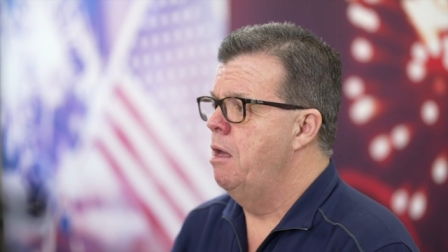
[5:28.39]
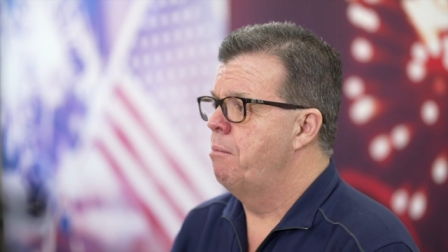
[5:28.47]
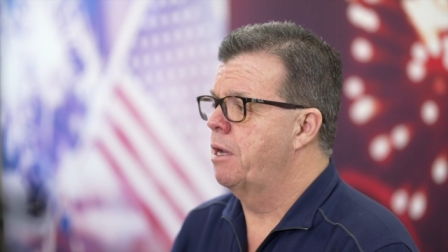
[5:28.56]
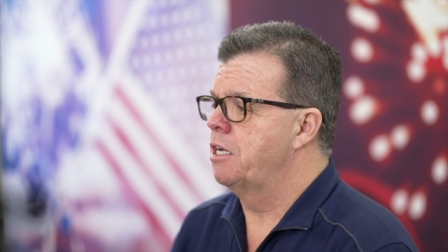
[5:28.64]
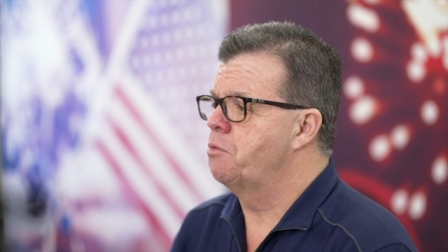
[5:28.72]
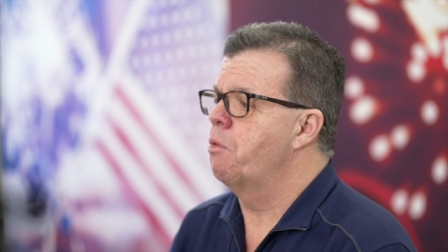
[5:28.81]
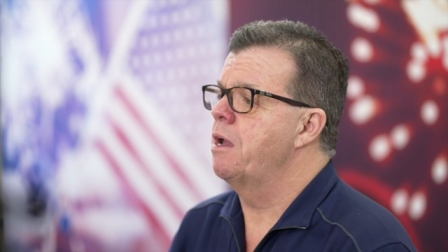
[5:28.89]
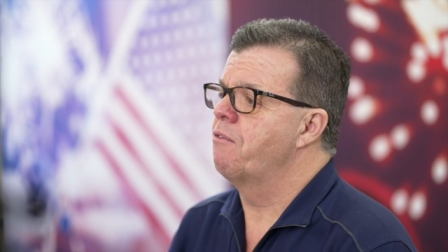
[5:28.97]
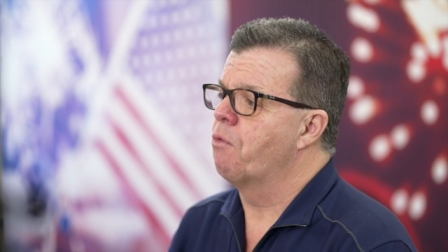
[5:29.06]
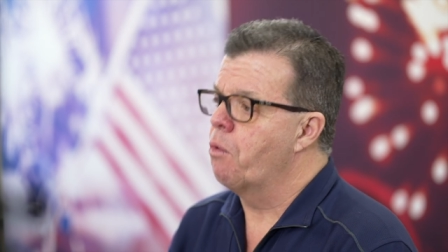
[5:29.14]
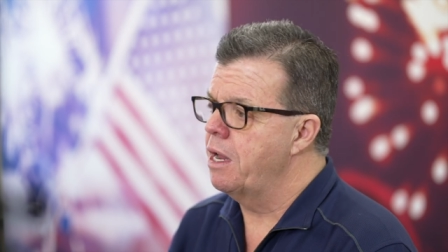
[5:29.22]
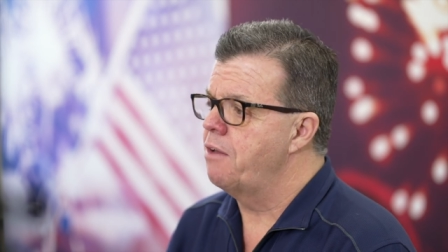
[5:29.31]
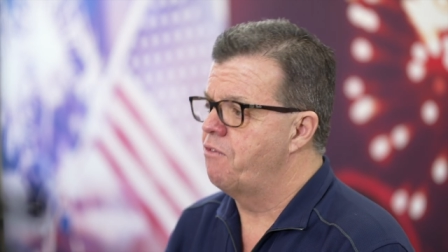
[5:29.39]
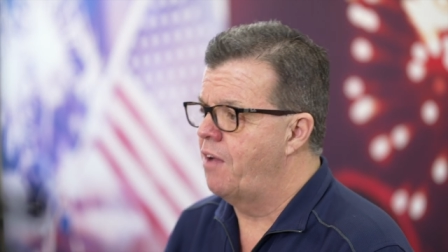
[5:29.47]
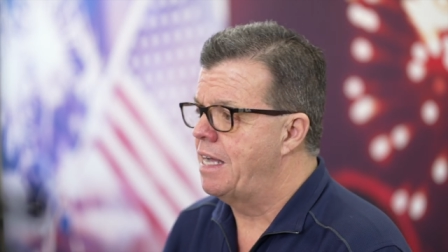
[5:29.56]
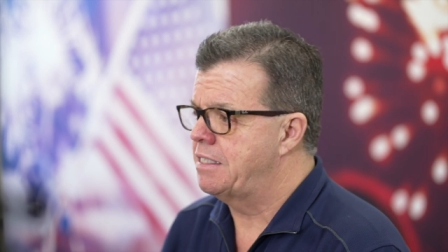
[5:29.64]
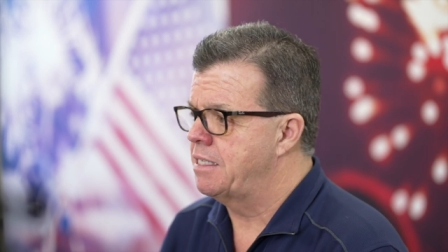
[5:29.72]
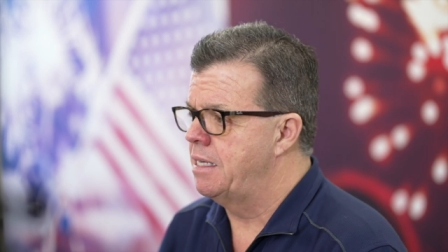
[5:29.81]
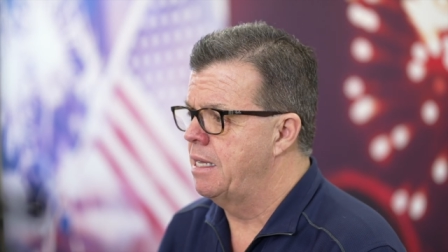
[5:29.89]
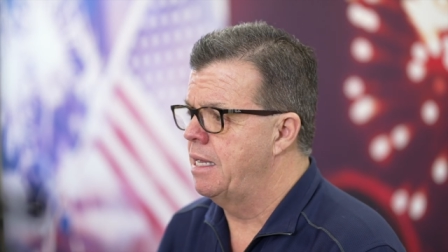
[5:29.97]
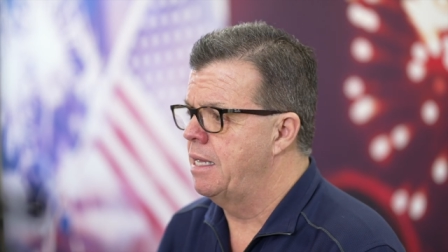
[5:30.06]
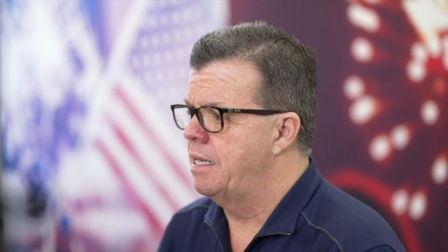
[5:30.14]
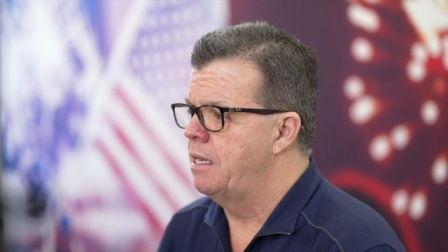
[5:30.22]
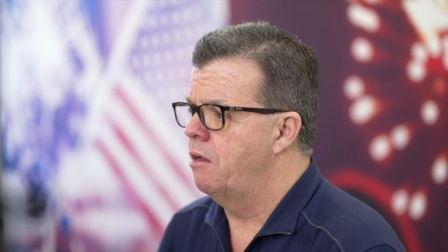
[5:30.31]
because we have reinvested
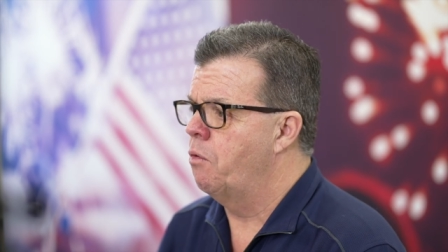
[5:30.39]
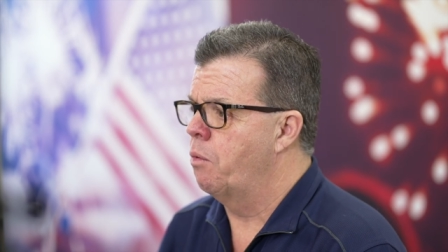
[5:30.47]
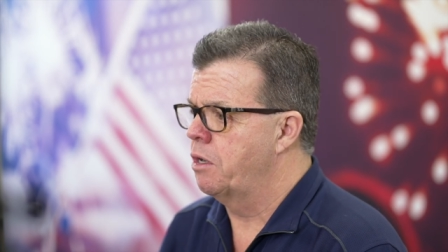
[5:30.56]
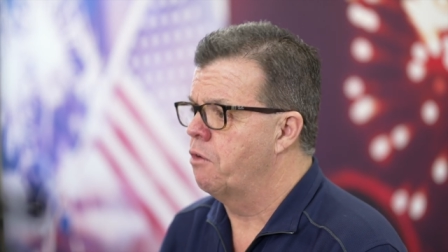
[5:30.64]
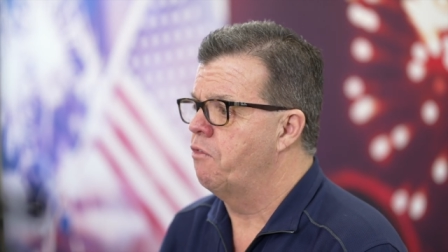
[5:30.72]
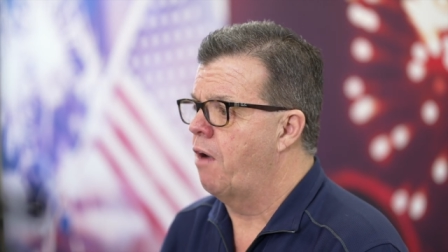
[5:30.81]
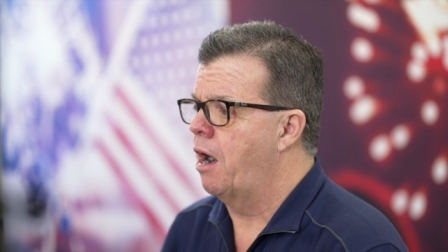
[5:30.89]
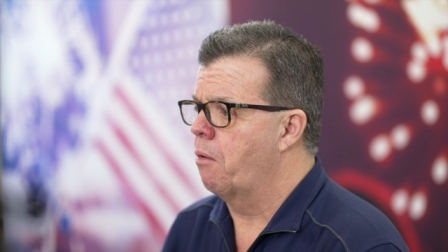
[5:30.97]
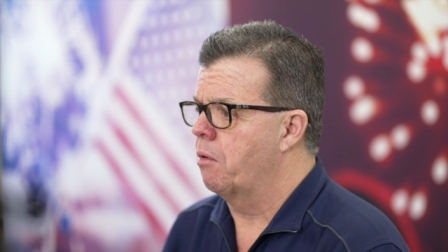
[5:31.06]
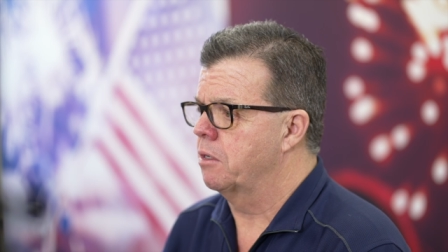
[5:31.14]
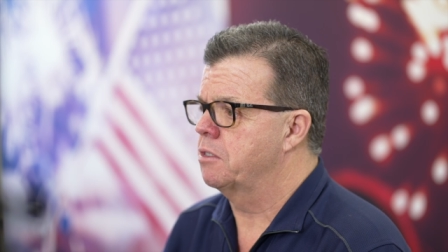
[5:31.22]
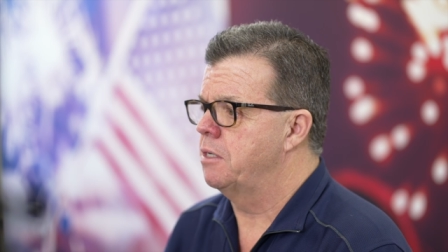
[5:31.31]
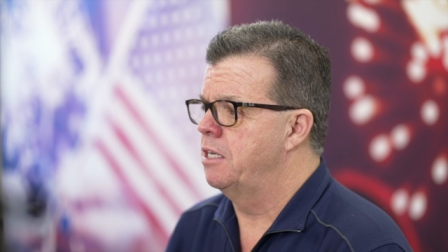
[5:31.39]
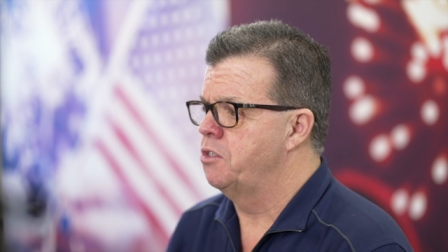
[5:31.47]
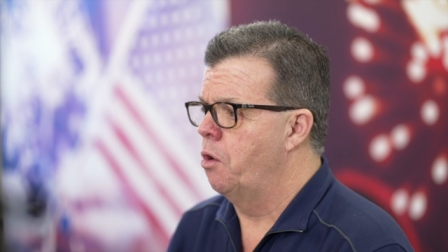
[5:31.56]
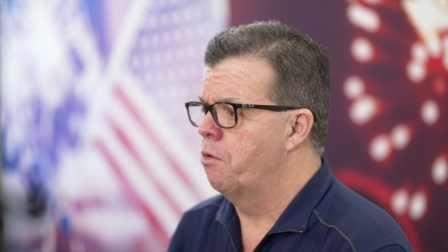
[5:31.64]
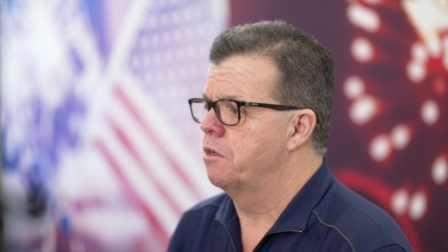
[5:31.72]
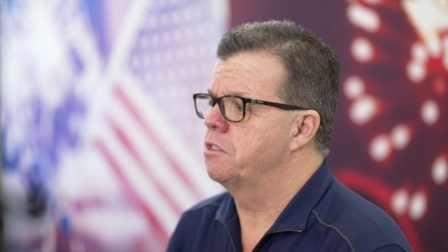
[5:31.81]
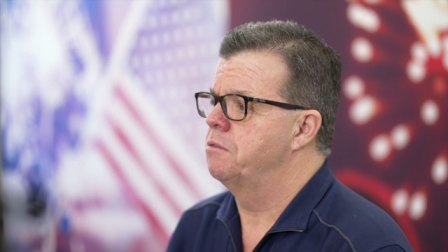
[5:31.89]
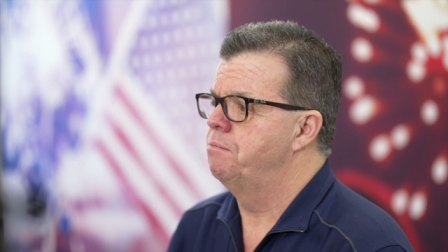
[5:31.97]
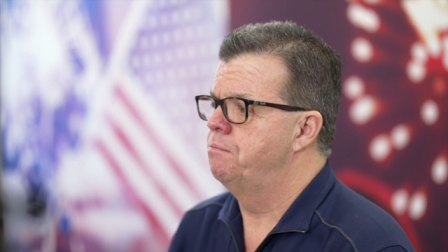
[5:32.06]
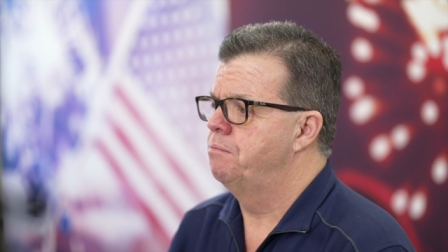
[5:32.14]
in Winco Fireworks as owners.